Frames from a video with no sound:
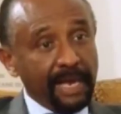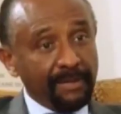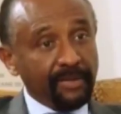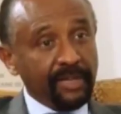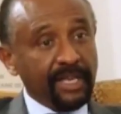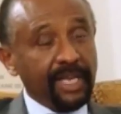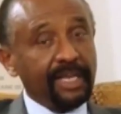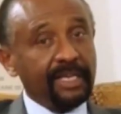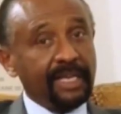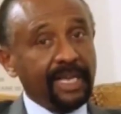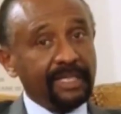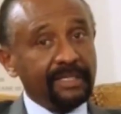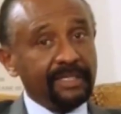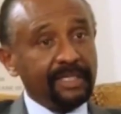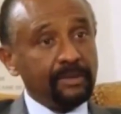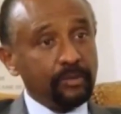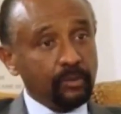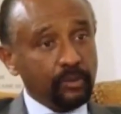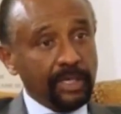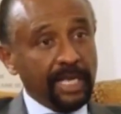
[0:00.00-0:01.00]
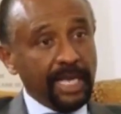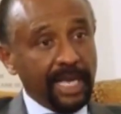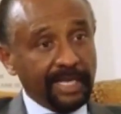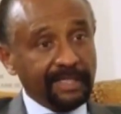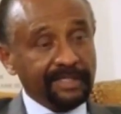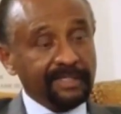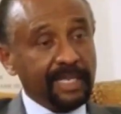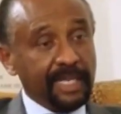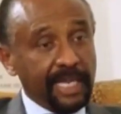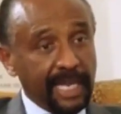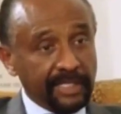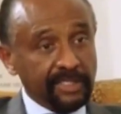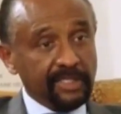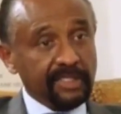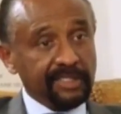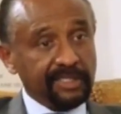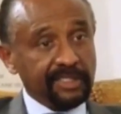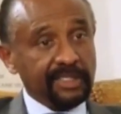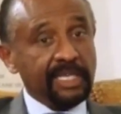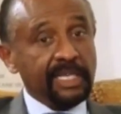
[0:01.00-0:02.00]
Africa, I think today has the
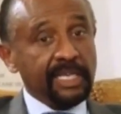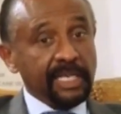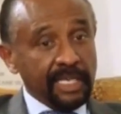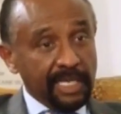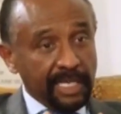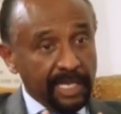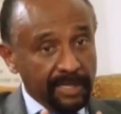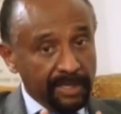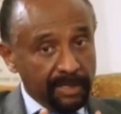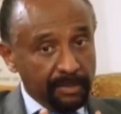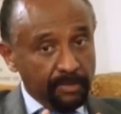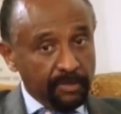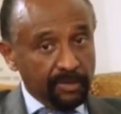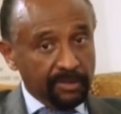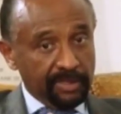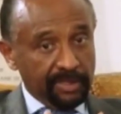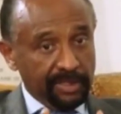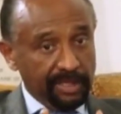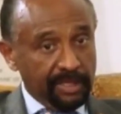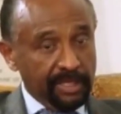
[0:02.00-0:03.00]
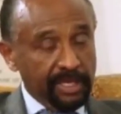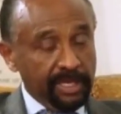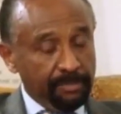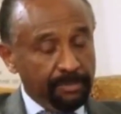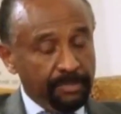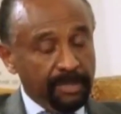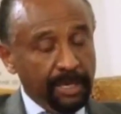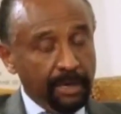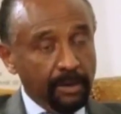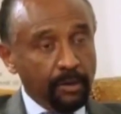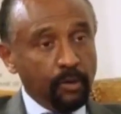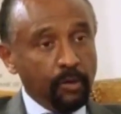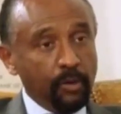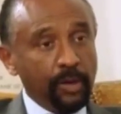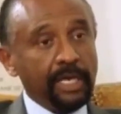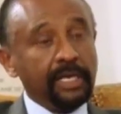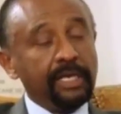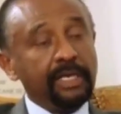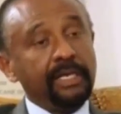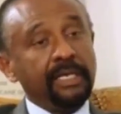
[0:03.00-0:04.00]
largest and the most, the
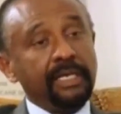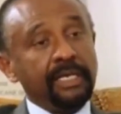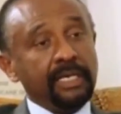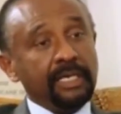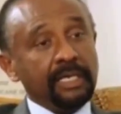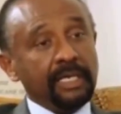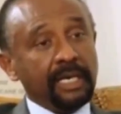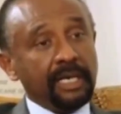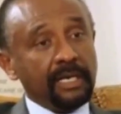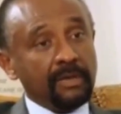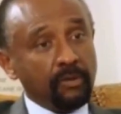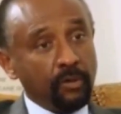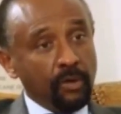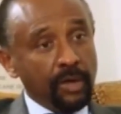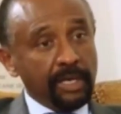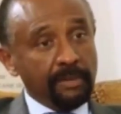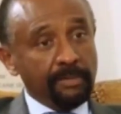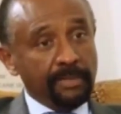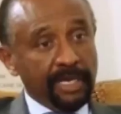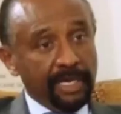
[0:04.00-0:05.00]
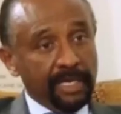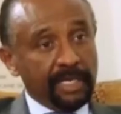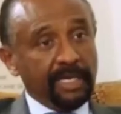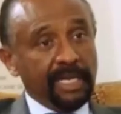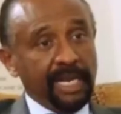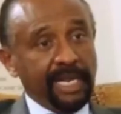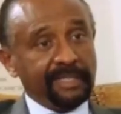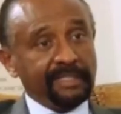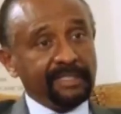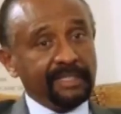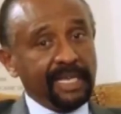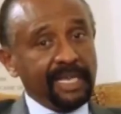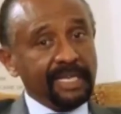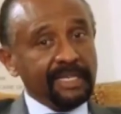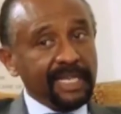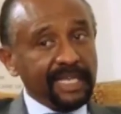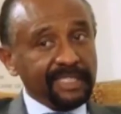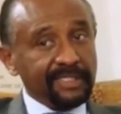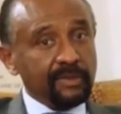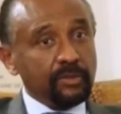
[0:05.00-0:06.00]
growing middle class.
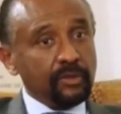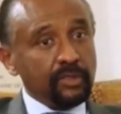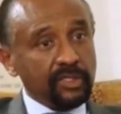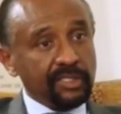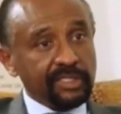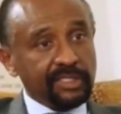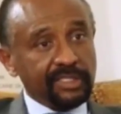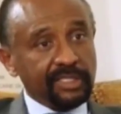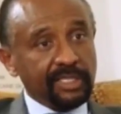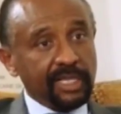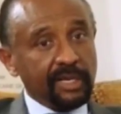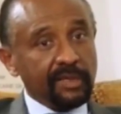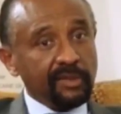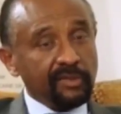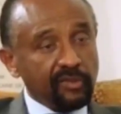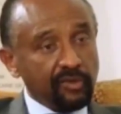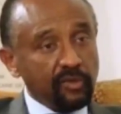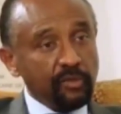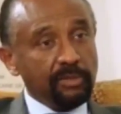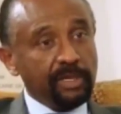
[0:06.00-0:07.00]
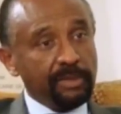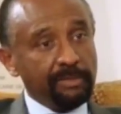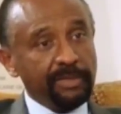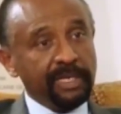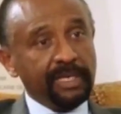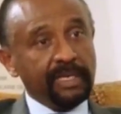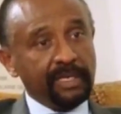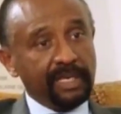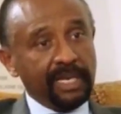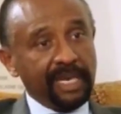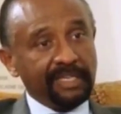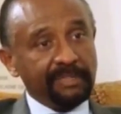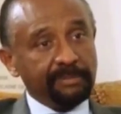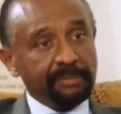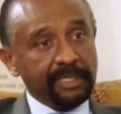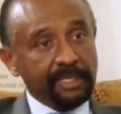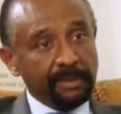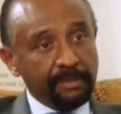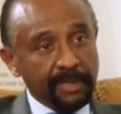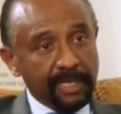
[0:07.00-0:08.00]
And that's not just a consumer middle class,
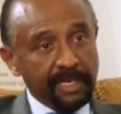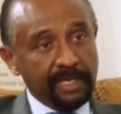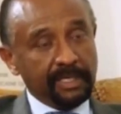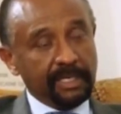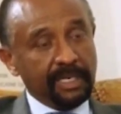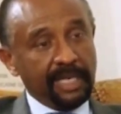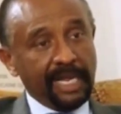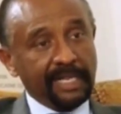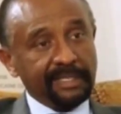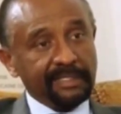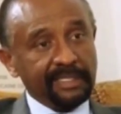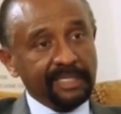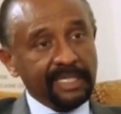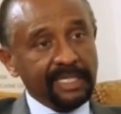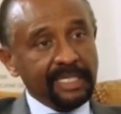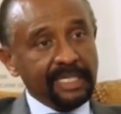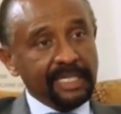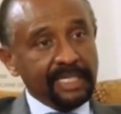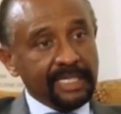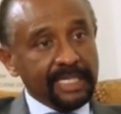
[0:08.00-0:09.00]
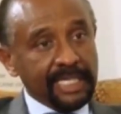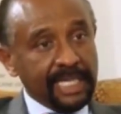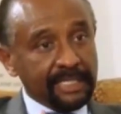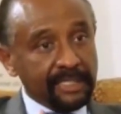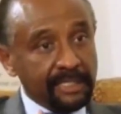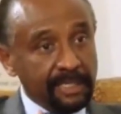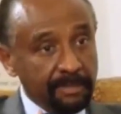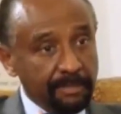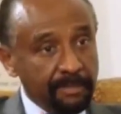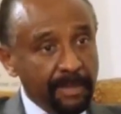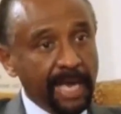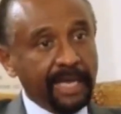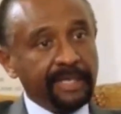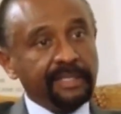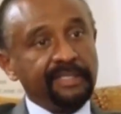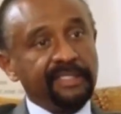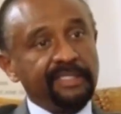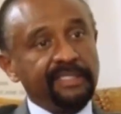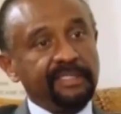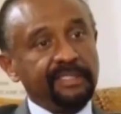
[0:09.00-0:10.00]
but a middle class that
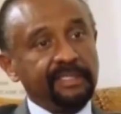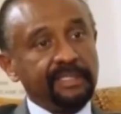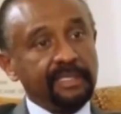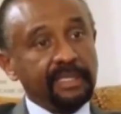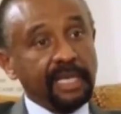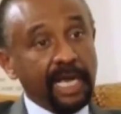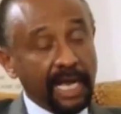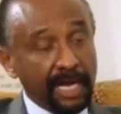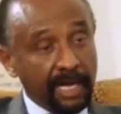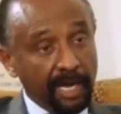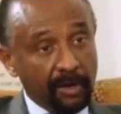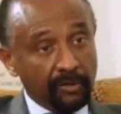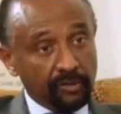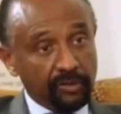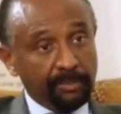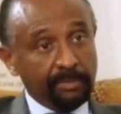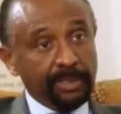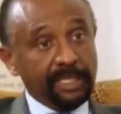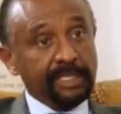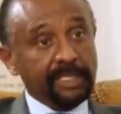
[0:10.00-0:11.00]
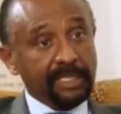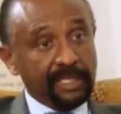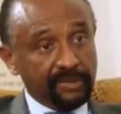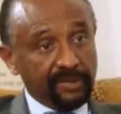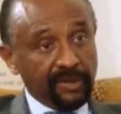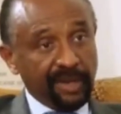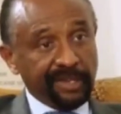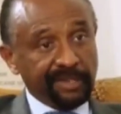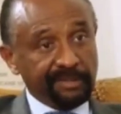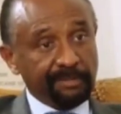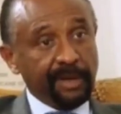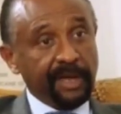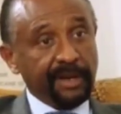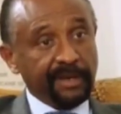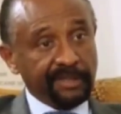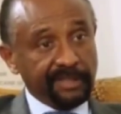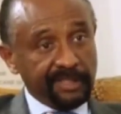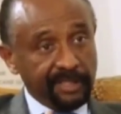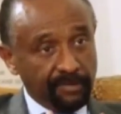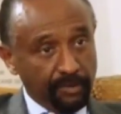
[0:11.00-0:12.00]
demands accountability and
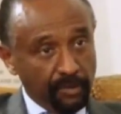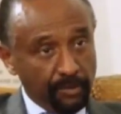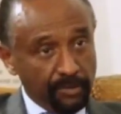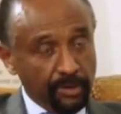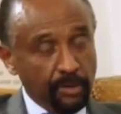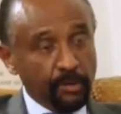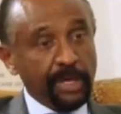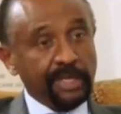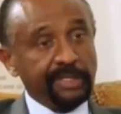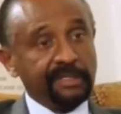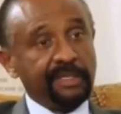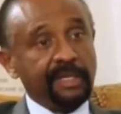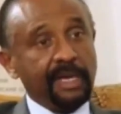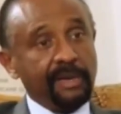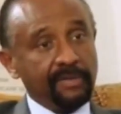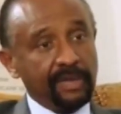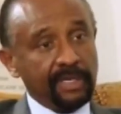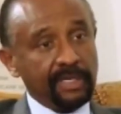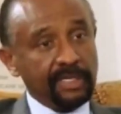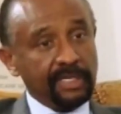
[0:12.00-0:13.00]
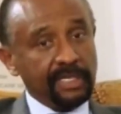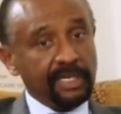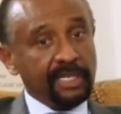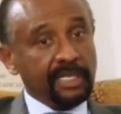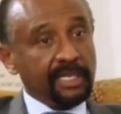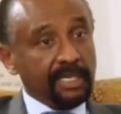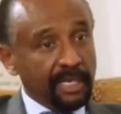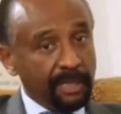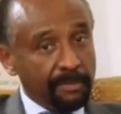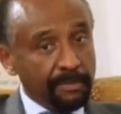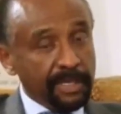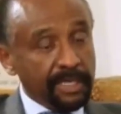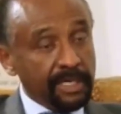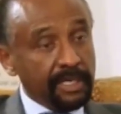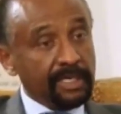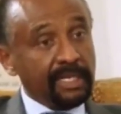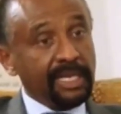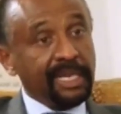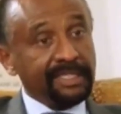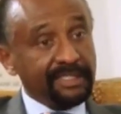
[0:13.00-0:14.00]
transparency from the way it's governed. A
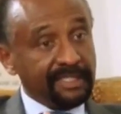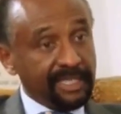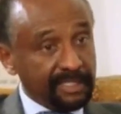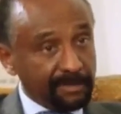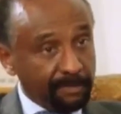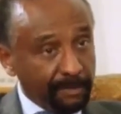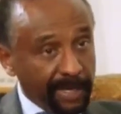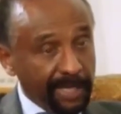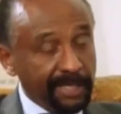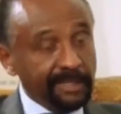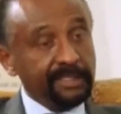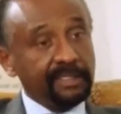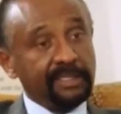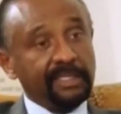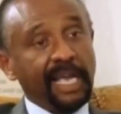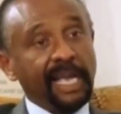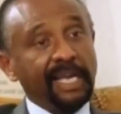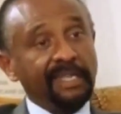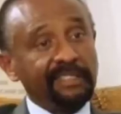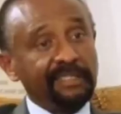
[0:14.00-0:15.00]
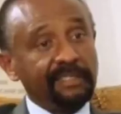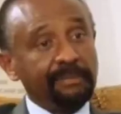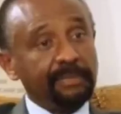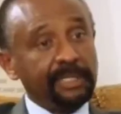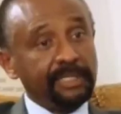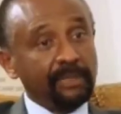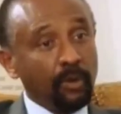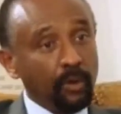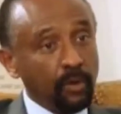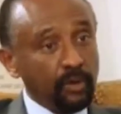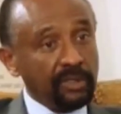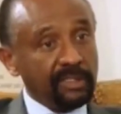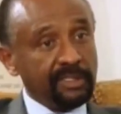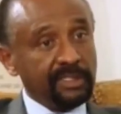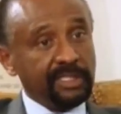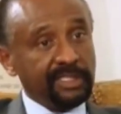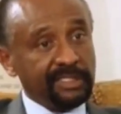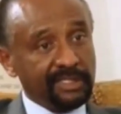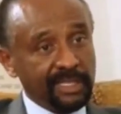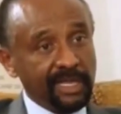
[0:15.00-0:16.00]
middle class that pays its tax but
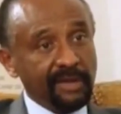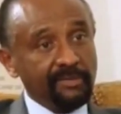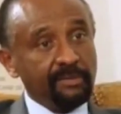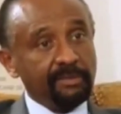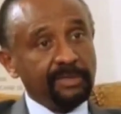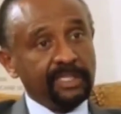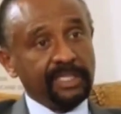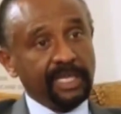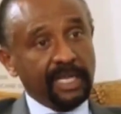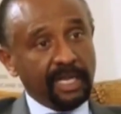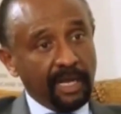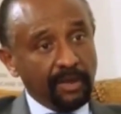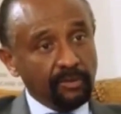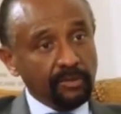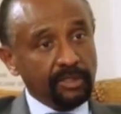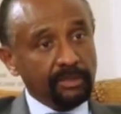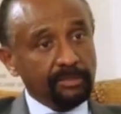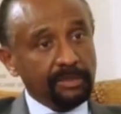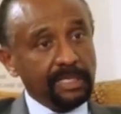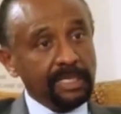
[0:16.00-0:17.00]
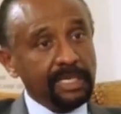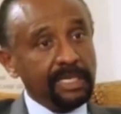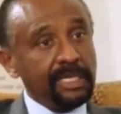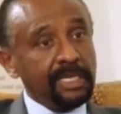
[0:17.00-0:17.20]
holds its government accountable.